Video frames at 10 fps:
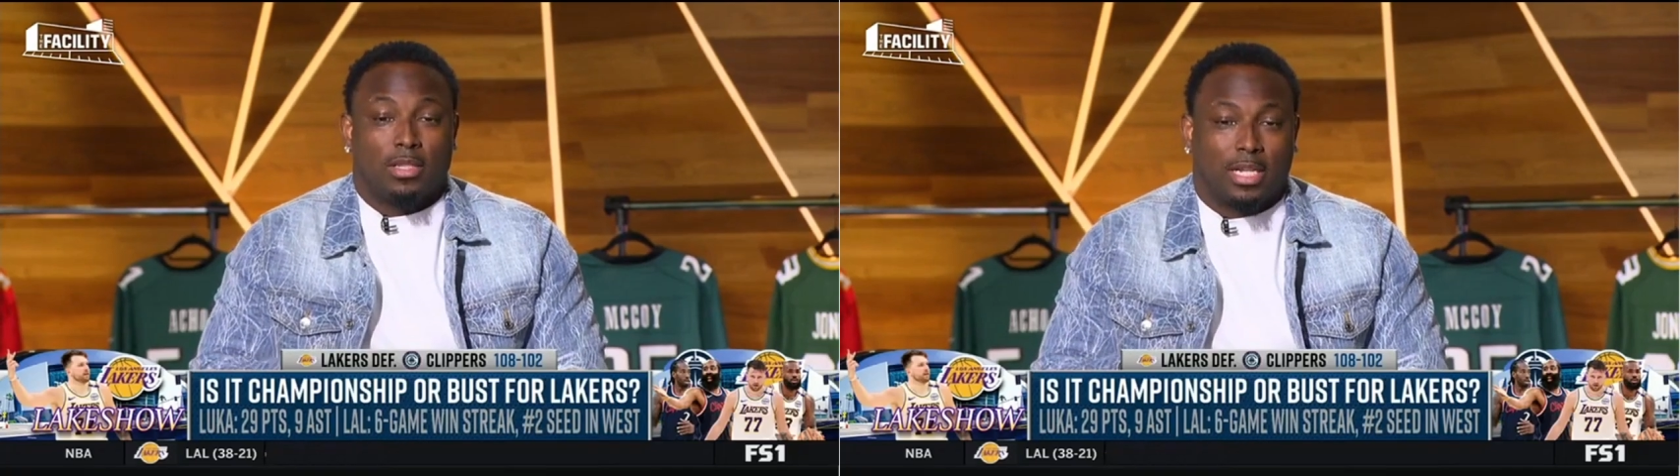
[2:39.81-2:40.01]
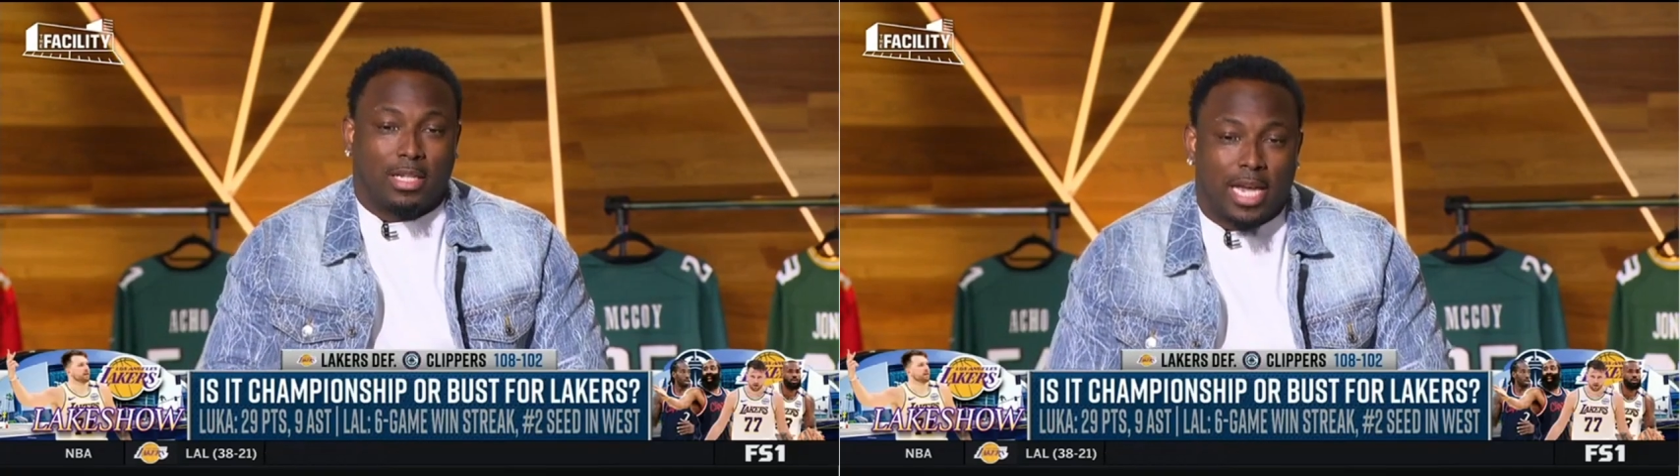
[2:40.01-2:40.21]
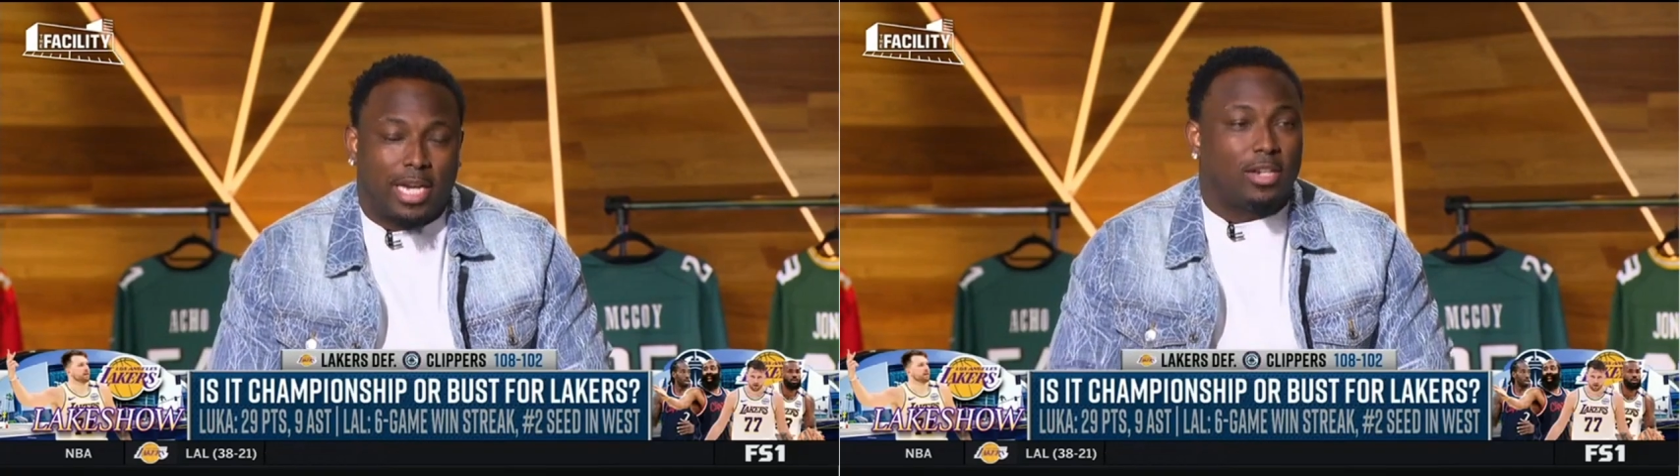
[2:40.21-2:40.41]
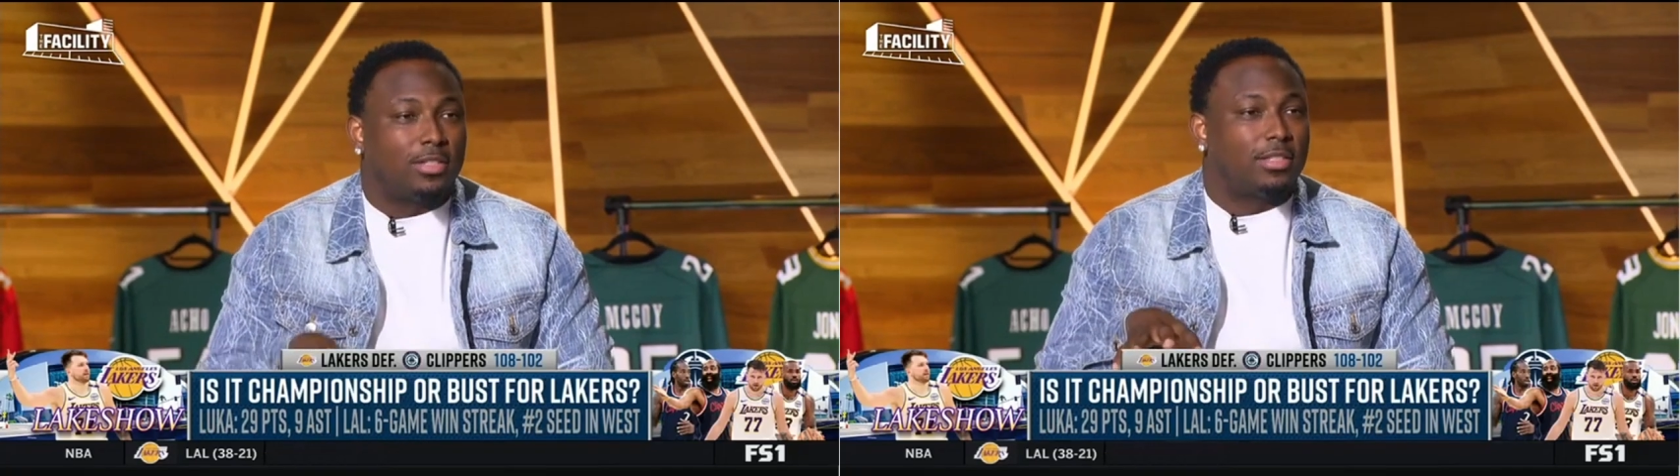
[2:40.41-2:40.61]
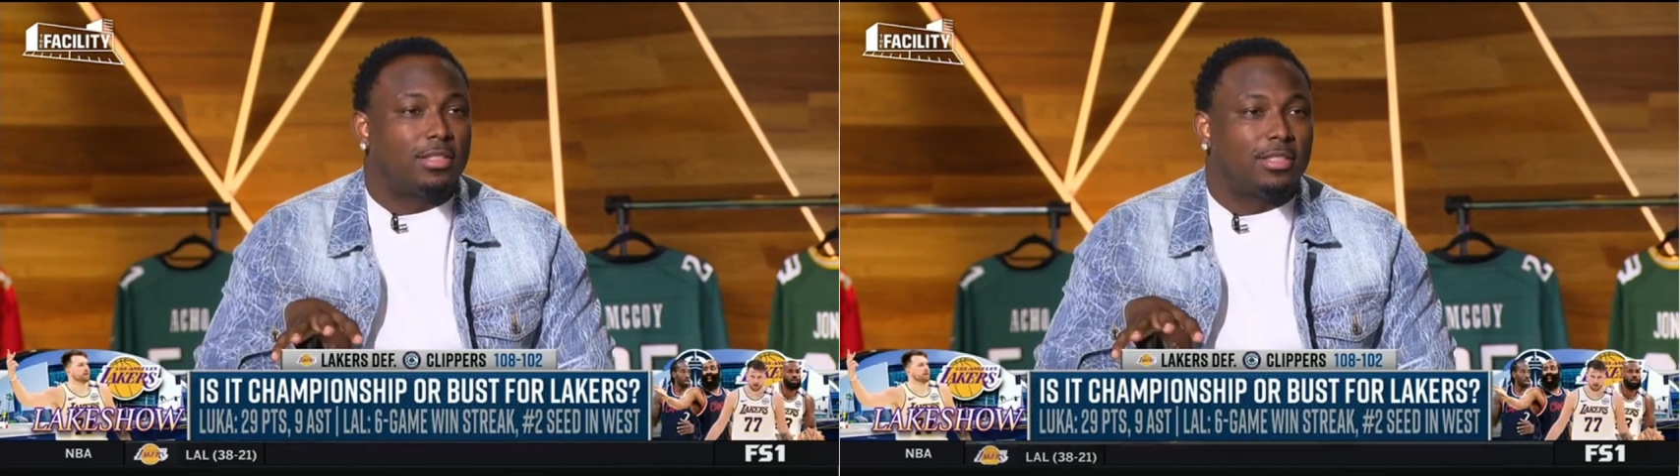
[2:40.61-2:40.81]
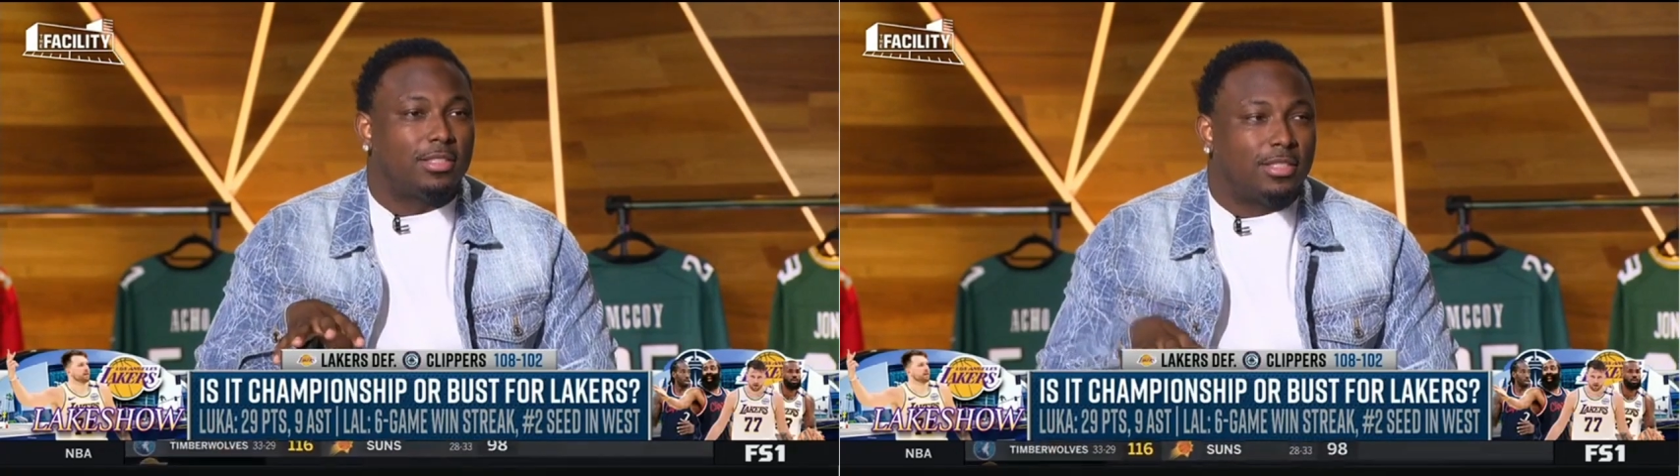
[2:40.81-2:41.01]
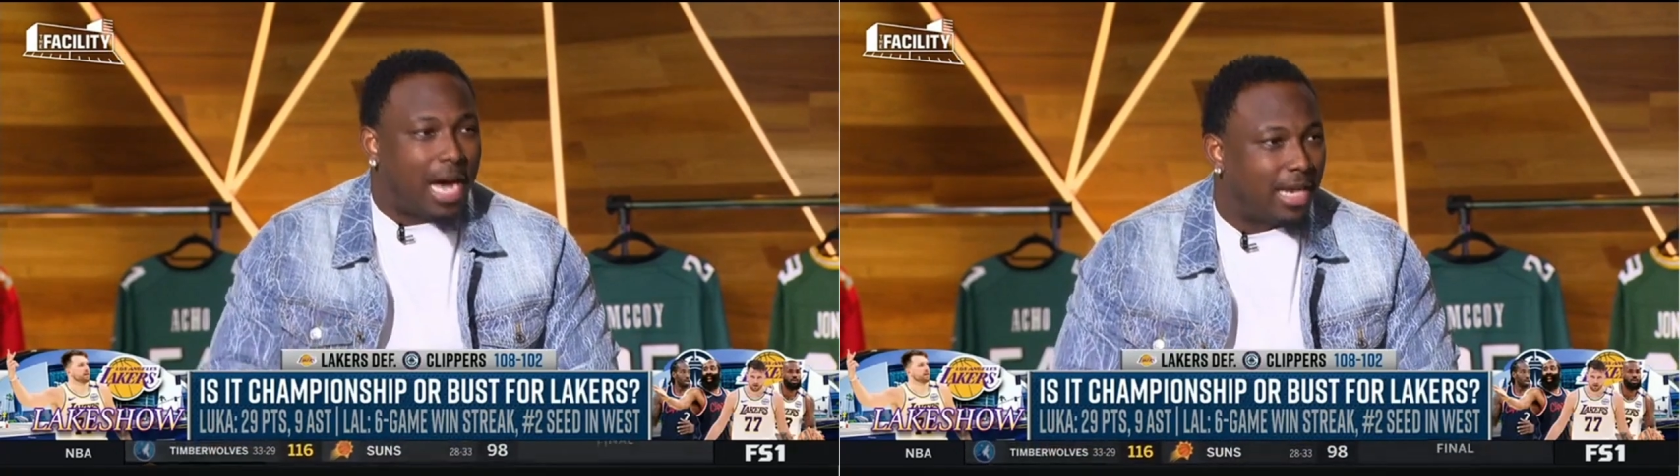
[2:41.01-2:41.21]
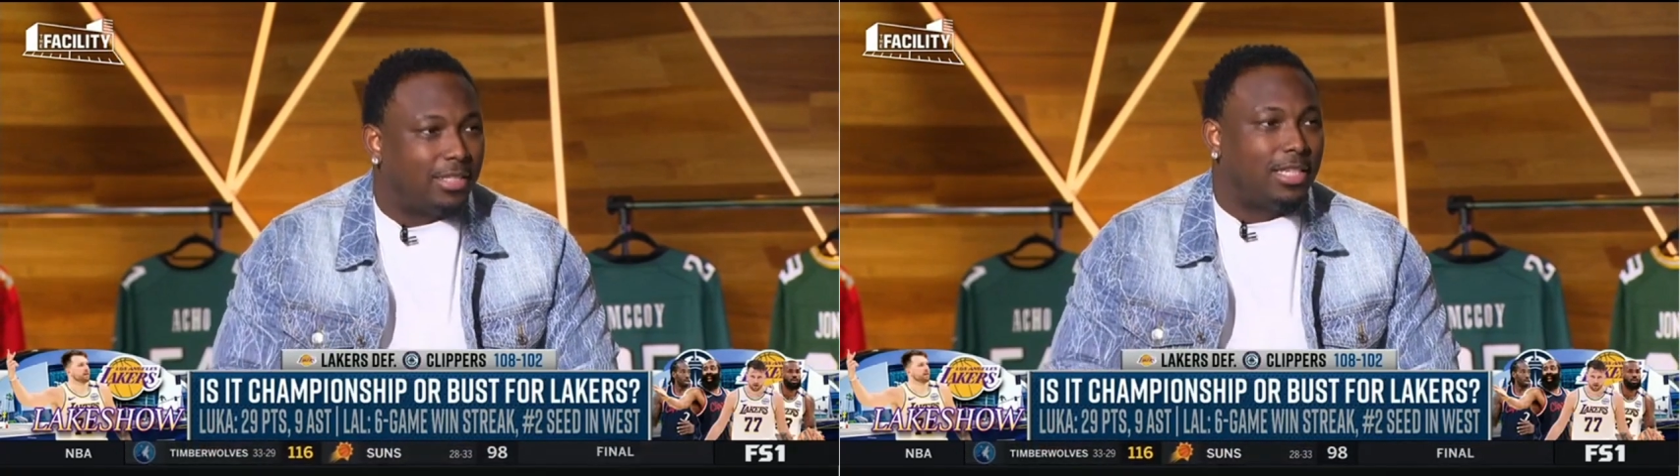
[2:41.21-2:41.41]
The Lakers
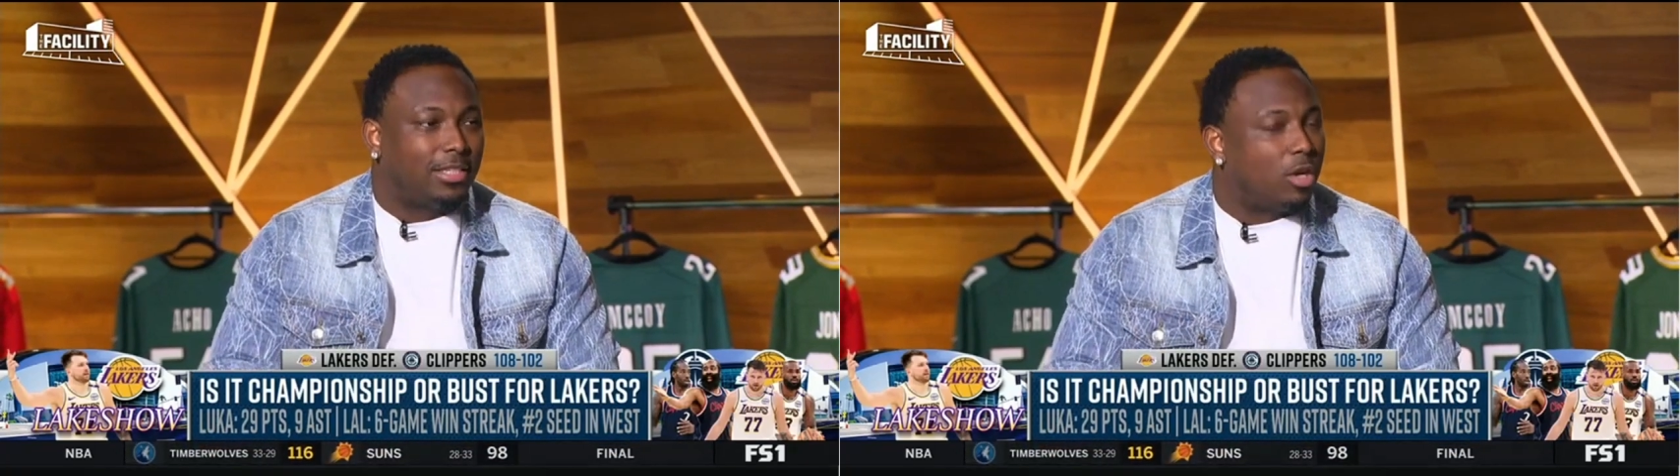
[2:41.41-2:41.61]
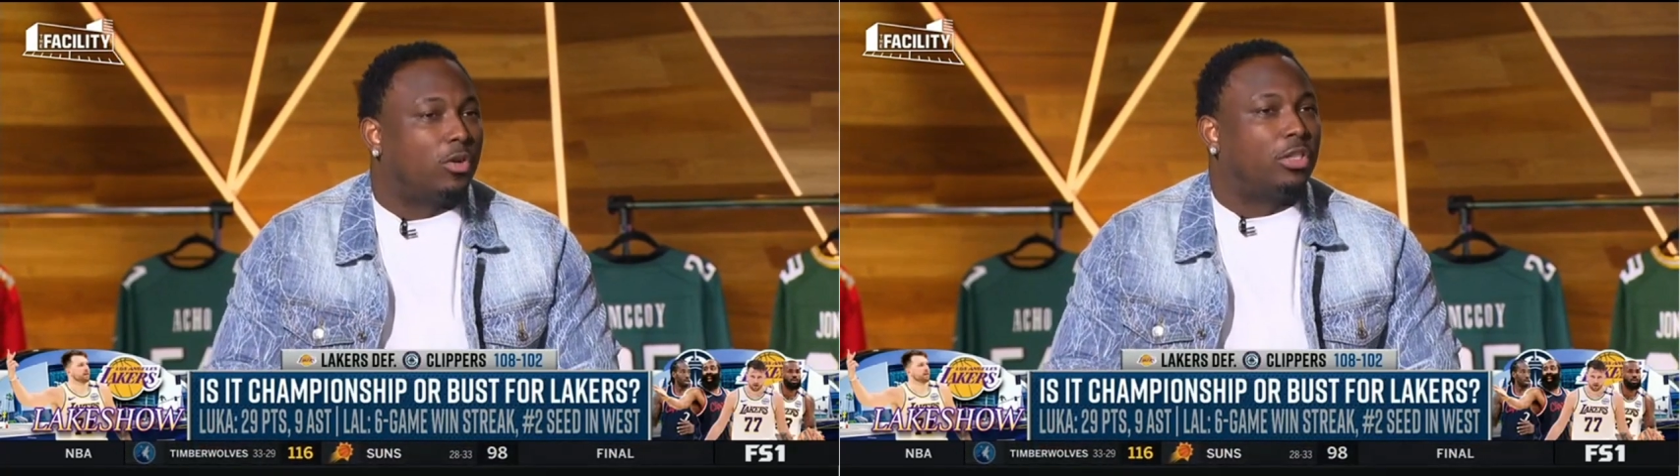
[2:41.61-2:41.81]
dynasty